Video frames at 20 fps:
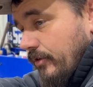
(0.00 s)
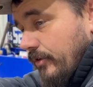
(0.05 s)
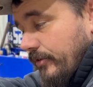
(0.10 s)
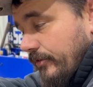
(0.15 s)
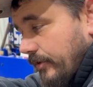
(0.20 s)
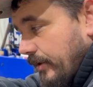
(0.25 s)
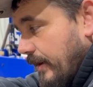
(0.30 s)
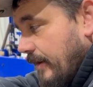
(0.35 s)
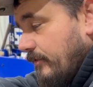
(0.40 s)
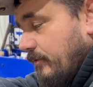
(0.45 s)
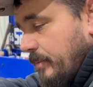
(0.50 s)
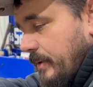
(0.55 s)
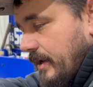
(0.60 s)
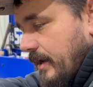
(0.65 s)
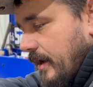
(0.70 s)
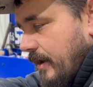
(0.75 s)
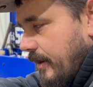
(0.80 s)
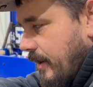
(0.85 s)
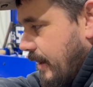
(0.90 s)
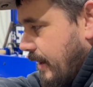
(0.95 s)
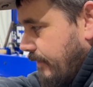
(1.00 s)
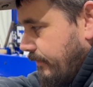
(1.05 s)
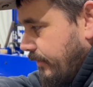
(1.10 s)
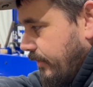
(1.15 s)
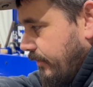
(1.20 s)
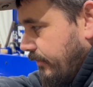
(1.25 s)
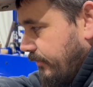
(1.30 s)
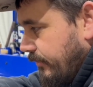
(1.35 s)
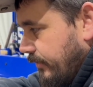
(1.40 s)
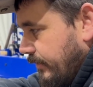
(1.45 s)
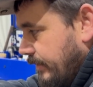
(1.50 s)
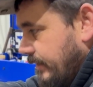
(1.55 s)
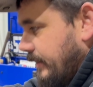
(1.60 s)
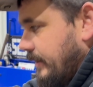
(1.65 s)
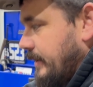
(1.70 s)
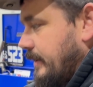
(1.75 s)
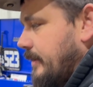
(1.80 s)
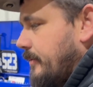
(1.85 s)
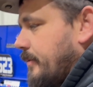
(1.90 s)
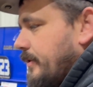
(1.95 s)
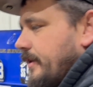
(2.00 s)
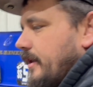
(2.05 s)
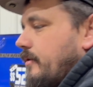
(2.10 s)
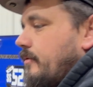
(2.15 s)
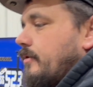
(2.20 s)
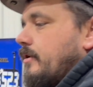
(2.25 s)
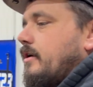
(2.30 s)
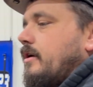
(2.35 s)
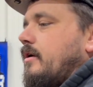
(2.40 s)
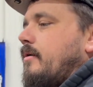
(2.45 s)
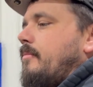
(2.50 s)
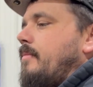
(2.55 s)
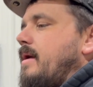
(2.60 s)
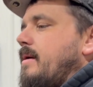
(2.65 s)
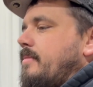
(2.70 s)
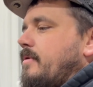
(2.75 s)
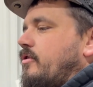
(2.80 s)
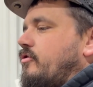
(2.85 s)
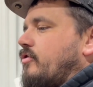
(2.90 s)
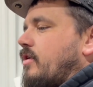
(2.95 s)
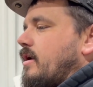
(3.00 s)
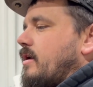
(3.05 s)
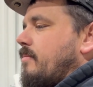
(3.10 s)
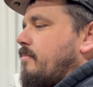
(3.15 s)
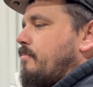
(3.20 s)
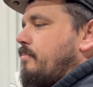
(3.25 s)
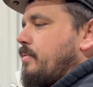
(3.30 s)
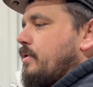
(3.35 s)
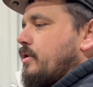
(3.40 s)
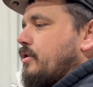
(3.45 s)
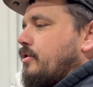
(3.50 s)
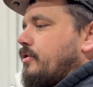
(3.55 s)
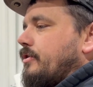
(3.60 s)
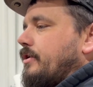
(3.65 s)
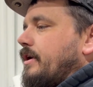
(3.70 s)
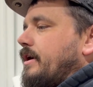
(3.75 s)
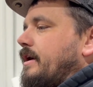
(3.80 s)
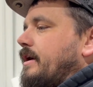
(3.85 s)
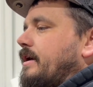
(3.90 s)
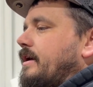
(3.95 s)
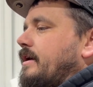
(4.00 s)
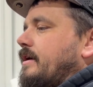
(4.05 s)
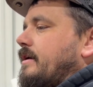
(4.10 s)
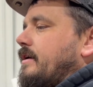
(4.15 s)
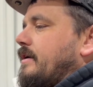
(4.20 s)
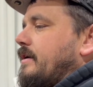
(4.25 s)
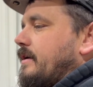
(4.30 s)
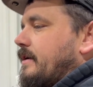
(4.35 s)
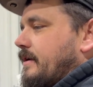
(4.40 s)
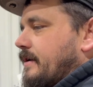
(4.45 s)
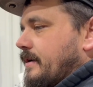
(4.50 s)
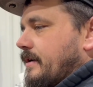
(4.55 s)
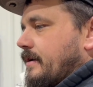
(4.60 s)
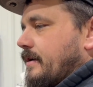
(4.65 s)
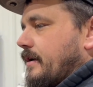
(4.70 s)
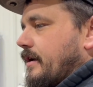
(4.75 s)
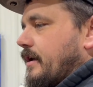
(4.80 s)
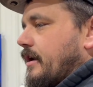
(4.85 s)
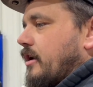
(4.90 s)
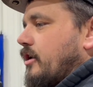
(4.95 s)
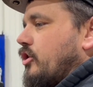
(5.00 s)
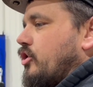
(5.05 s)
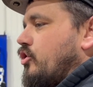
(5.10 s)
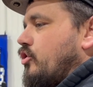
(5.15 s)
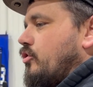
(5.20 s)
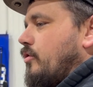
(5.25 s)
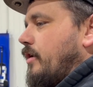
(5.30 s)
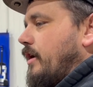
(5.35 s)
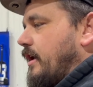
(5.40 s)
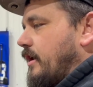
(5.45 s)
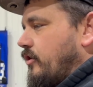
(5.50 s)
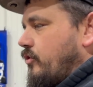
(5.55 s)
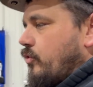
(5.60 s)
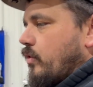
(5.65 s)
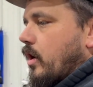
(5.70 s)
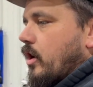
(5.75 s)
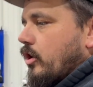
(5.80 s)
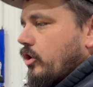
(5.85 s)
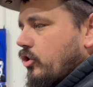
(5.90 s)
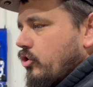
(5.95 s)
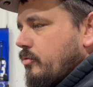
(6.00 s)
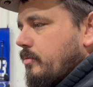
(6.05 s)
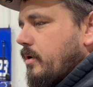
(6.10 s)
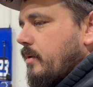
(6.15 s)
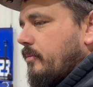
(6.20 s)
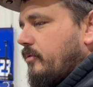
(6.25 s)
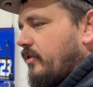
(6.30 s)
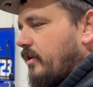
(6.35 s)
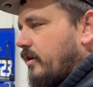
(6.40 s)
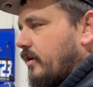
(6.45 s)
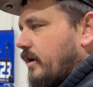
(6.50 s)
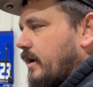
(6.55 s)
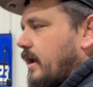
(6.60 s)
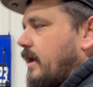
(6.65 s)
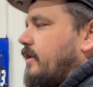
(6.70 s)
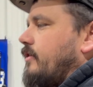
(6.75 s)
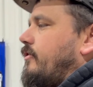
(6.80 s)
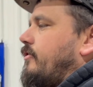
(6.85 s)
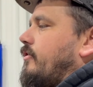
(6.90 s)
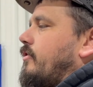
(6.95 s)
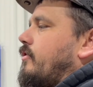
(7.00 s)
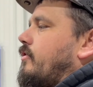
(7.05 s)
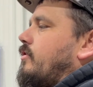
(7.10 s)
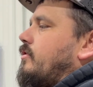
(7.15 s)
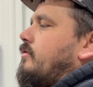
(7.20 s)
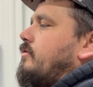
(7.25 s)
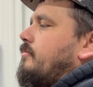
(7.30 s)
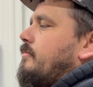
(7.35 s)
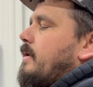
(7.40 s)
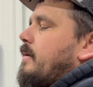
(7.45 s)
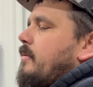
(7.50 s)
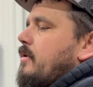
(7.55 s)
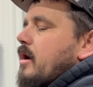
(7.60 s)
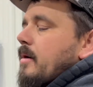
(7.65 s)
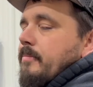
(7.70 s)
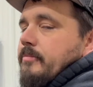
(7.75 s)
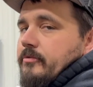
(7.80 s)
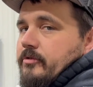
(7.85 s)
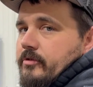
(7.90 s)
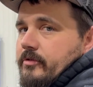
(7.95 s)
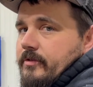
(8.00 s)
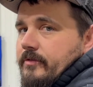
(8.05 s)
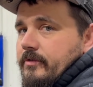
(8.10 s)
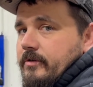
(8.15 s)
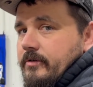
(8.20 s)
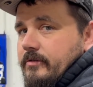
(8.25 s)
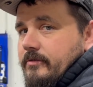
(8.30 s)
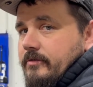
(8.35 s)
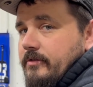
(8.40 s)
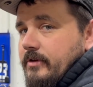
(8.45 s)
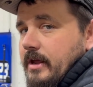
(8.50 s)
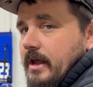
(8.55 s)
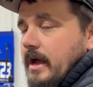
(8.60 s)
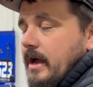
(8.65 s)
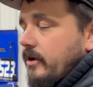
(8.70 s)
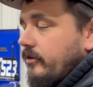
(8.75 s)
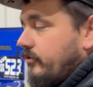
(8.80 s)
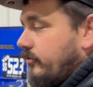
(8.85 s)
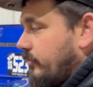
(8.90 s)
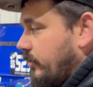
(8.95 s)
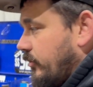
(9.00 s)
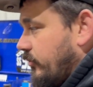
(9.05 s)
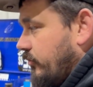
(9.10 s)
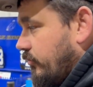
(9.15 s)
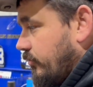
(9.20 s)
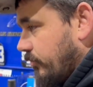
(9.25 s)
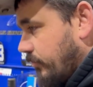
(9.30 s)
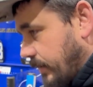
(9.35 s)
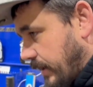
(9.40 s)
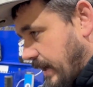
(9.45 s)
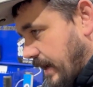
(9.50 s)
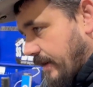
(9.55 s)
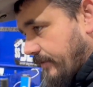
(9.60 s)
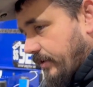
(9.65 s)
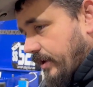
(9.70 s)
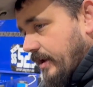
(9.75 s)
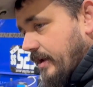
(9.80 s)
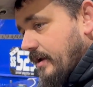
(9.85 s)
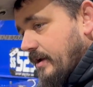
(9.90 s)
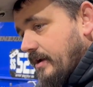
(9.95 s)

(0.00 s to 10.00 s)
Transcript: It's going to have to be cut, obvious, but then we're going to maybe try to build and into our aluminum center console, maybe up to the dash, which we have a